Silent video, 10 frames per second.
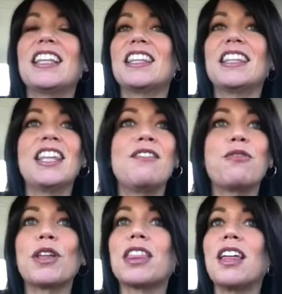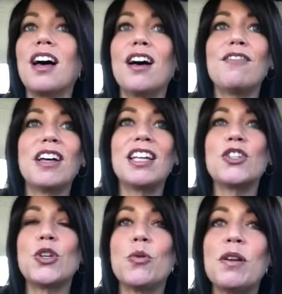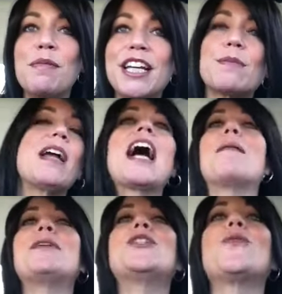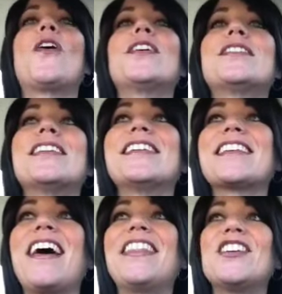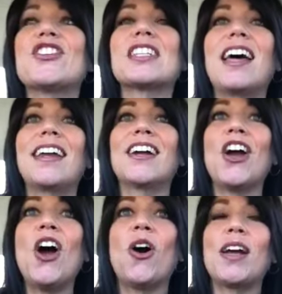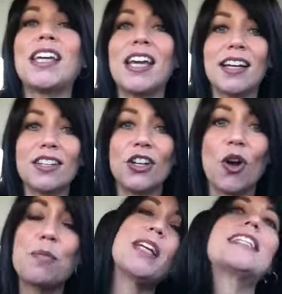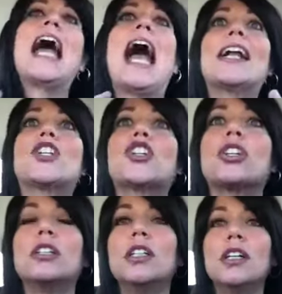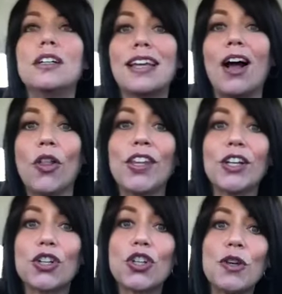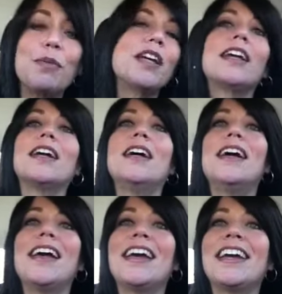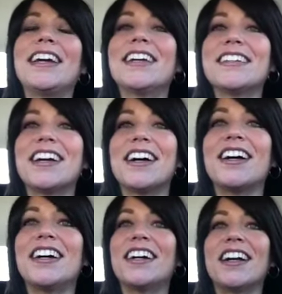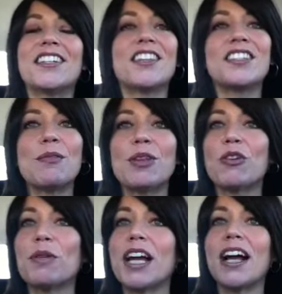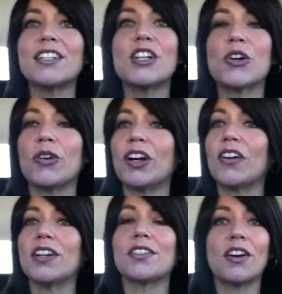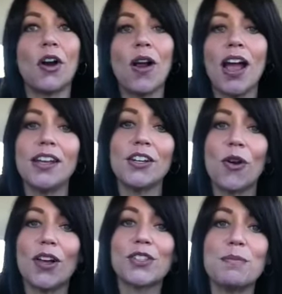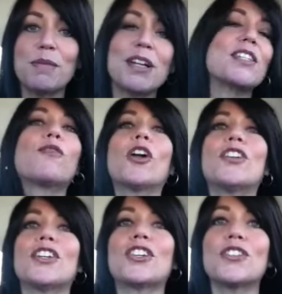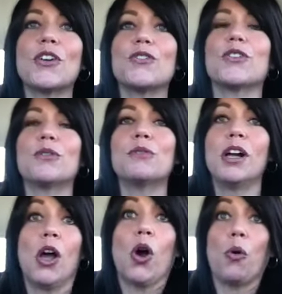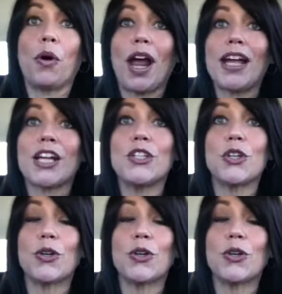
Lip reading: live with love, do what makes me happy, do all these things, and then just let it go. I can't, you know, be attached to how things should be. And I did the same thing with my acting career. I said, all right, you know, I'll submit myself for auditions. I'll do what I can